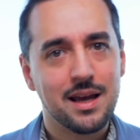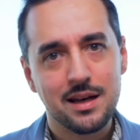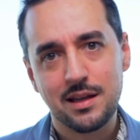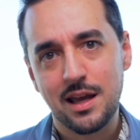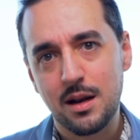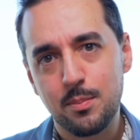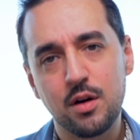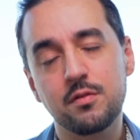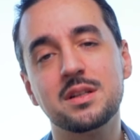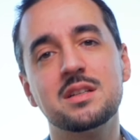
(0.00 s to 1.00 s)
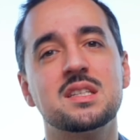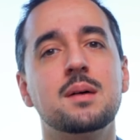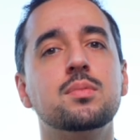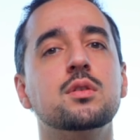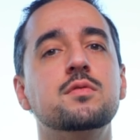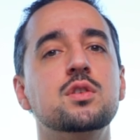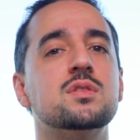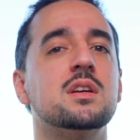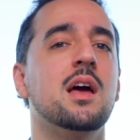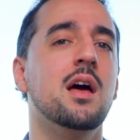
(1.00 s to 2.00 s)
and again a perfect example of
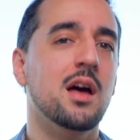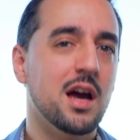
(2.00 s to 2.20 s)
using